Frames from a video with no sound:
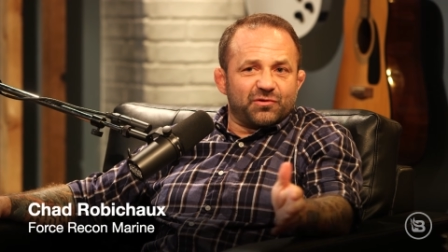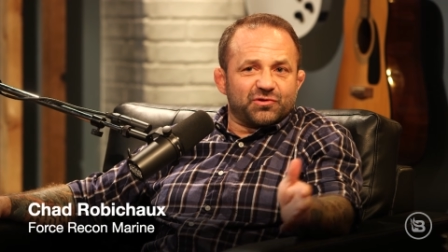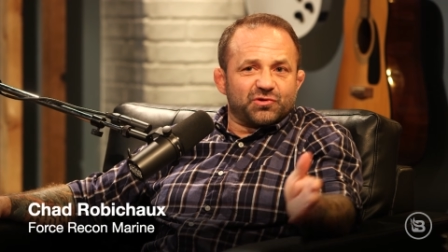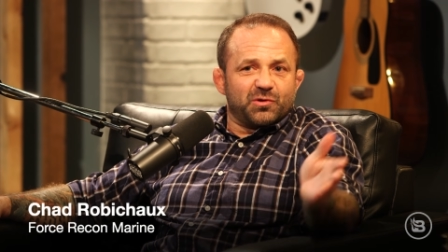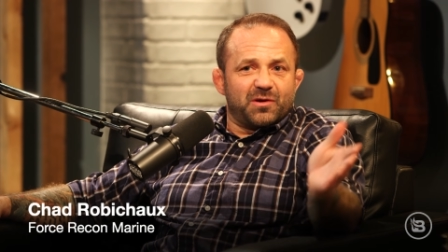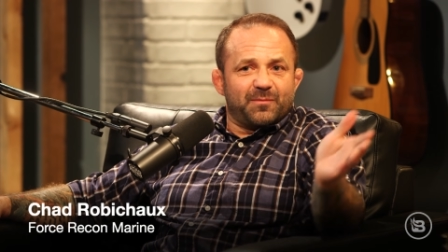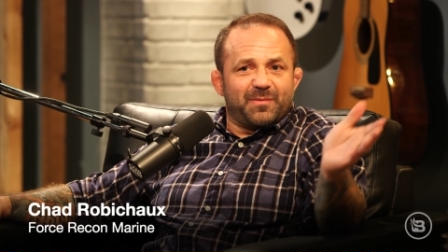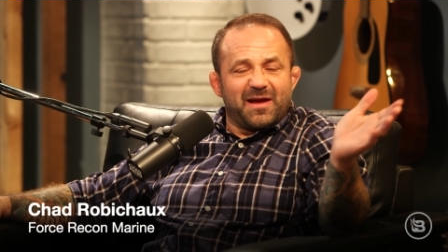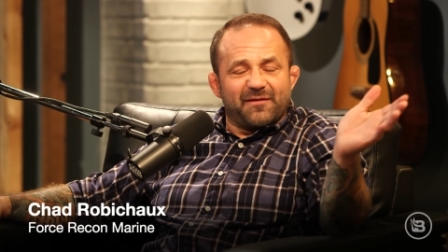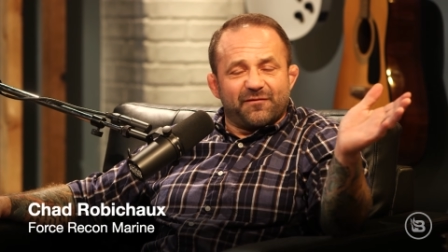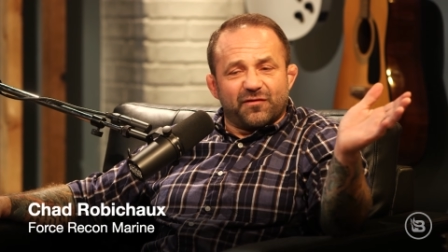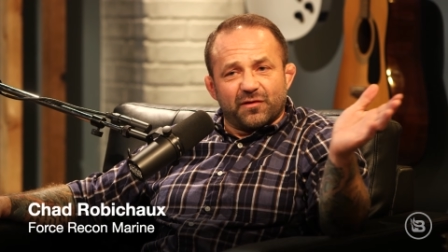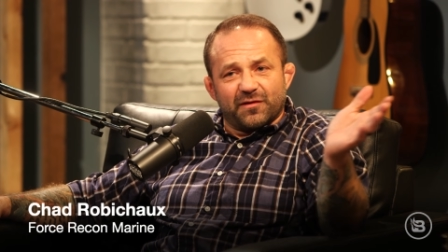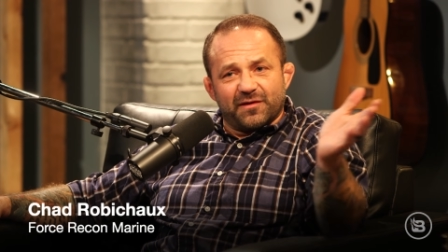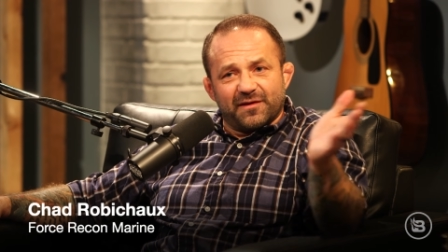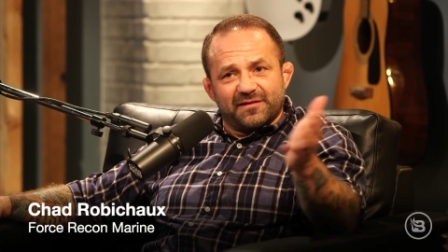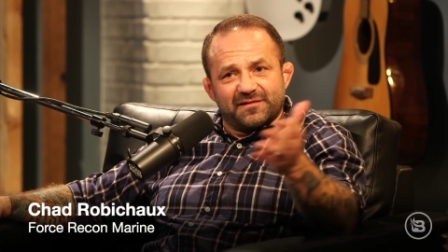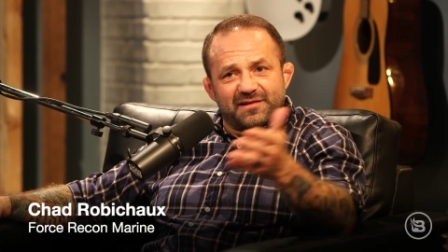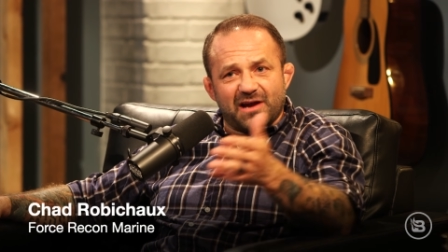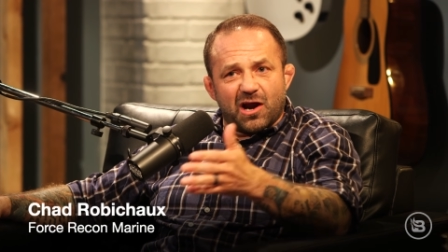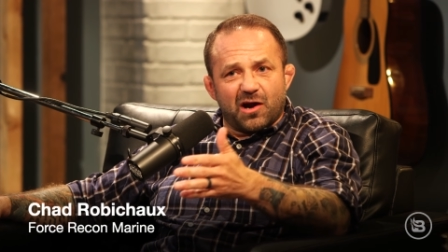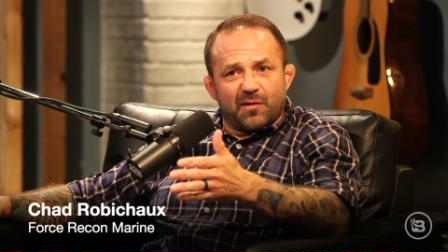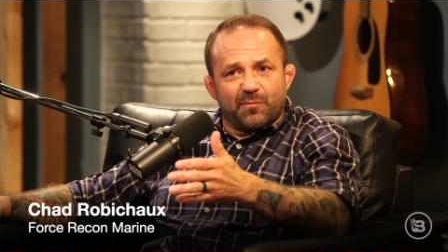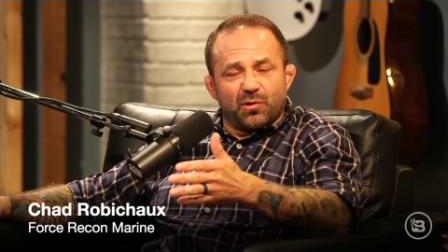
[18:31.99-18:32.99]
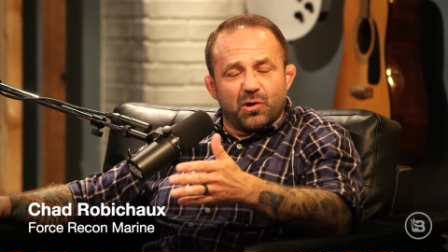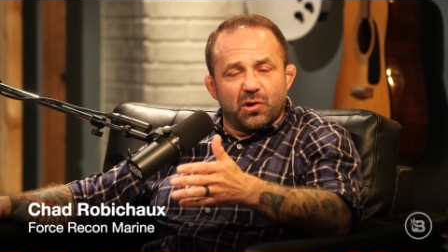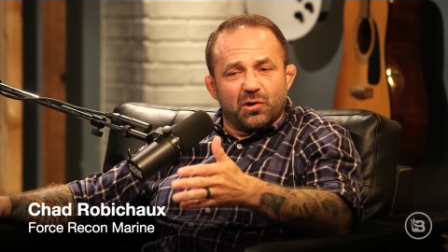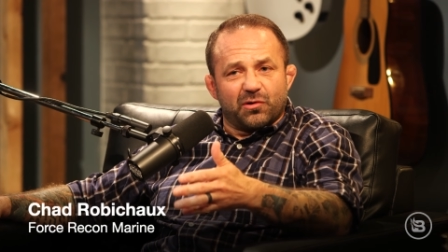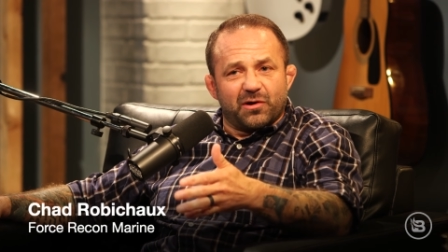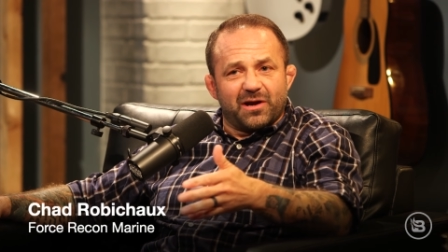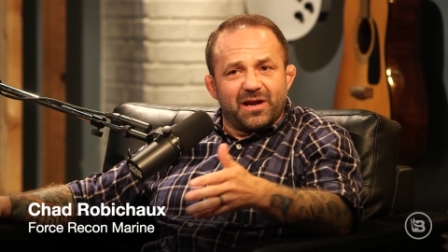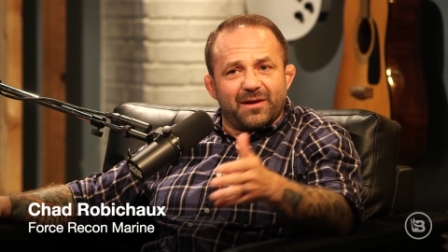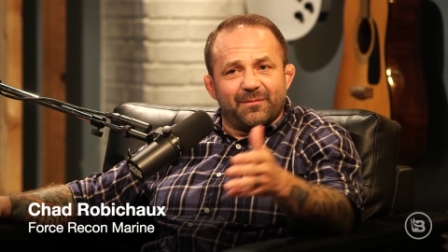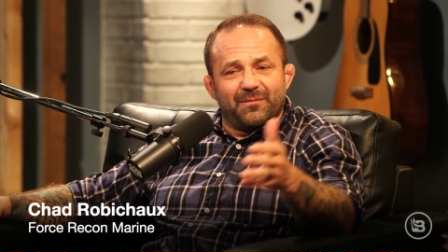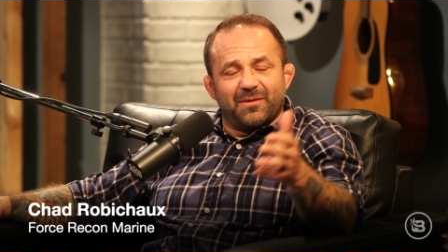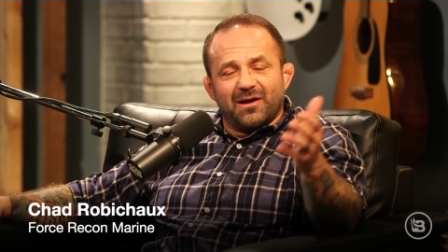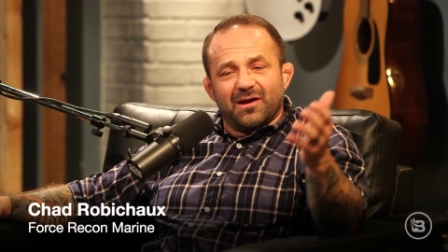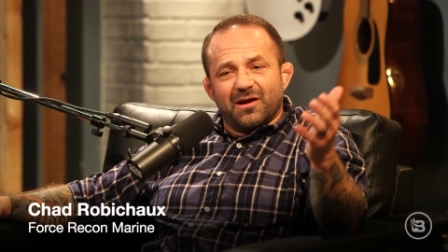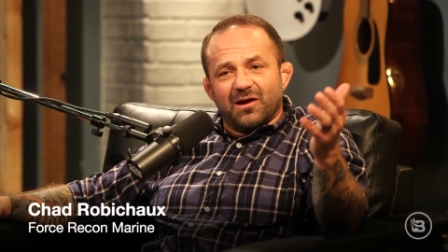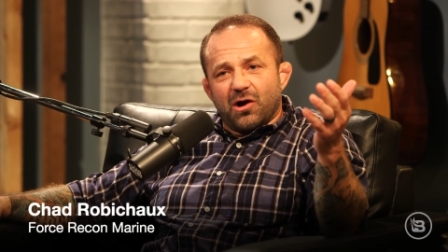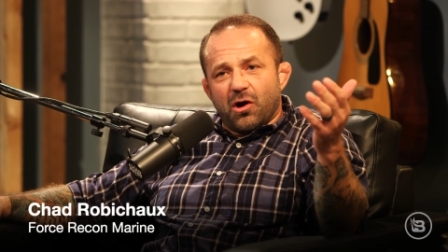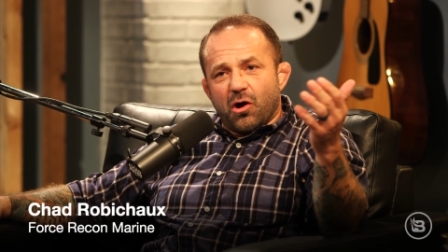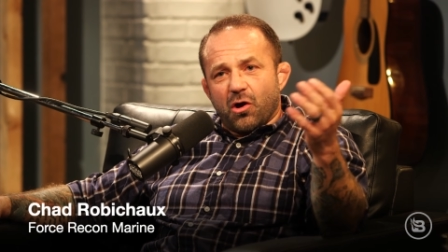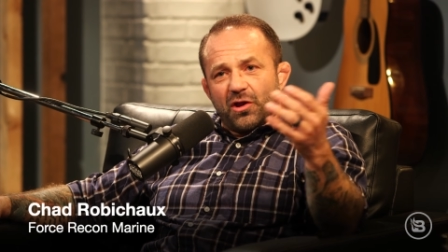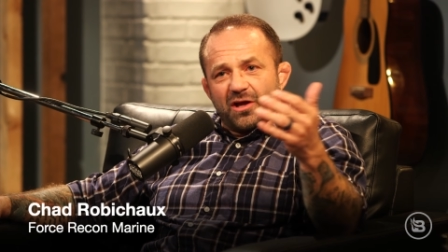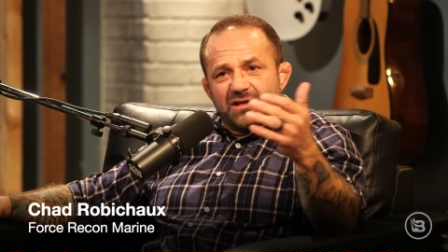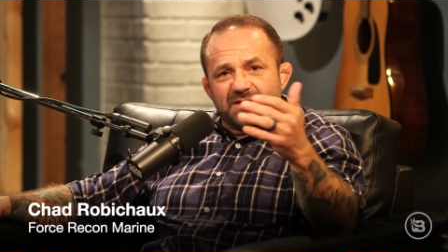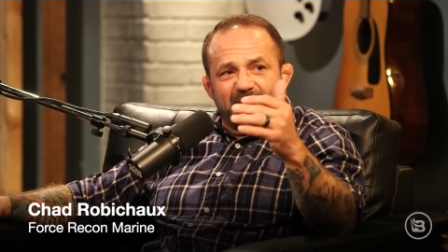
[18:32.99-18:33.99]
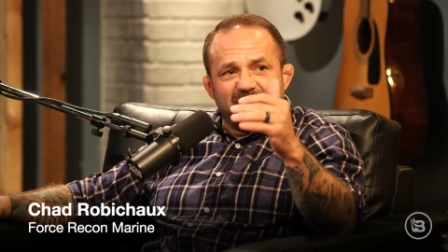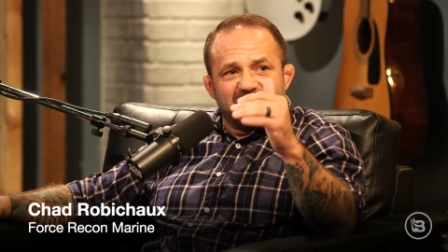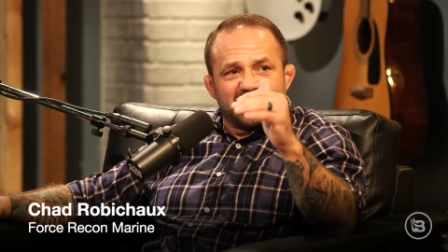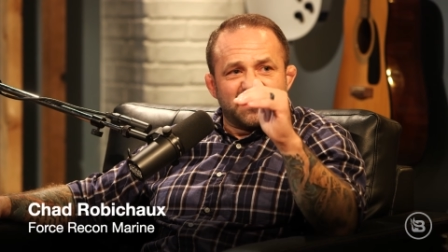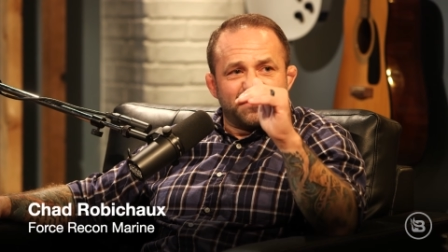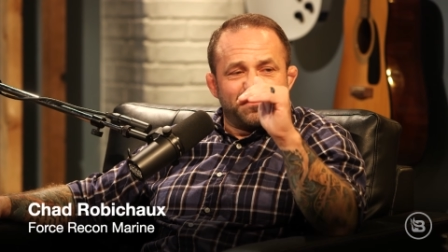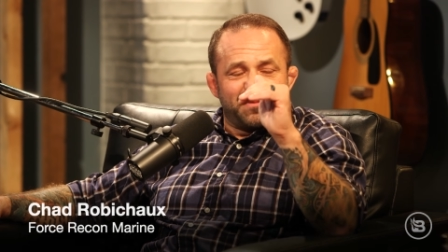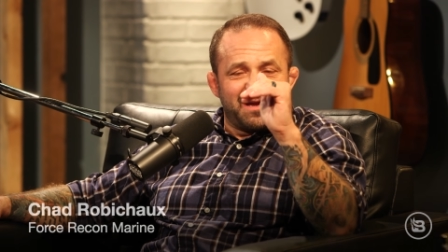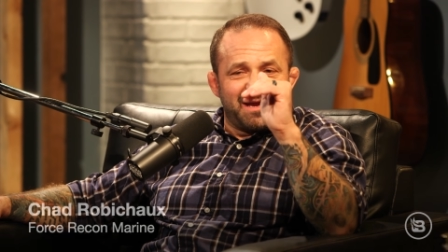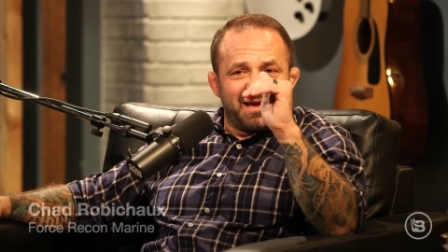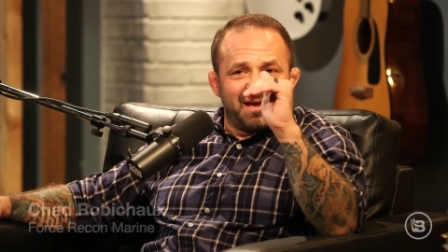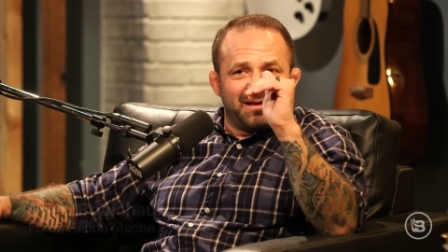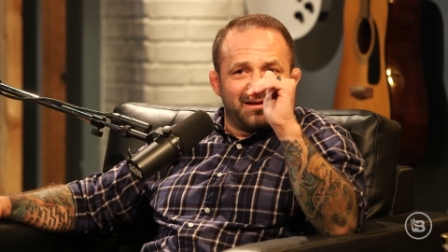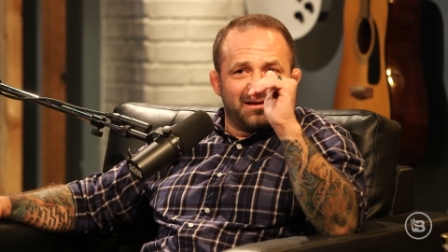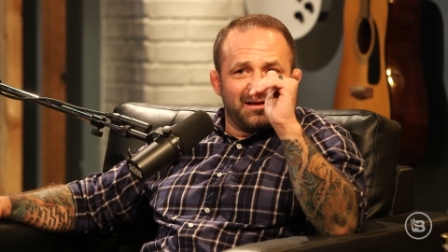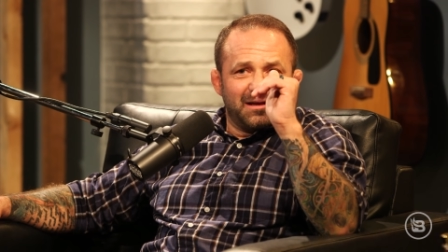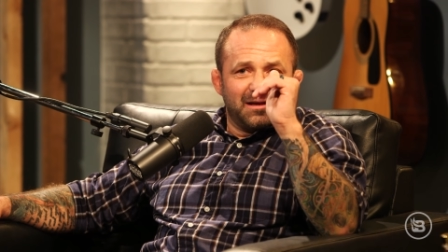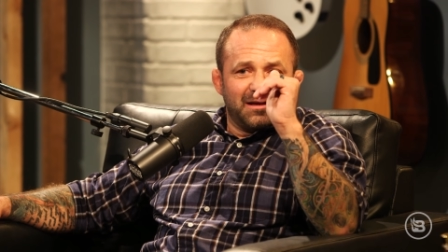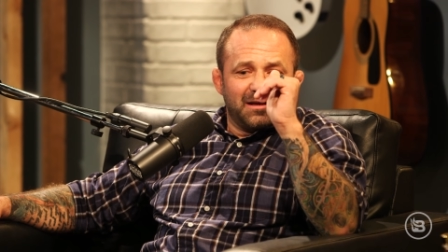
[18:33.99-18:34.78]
So we pay for the entire Love program, it. all expenses paid.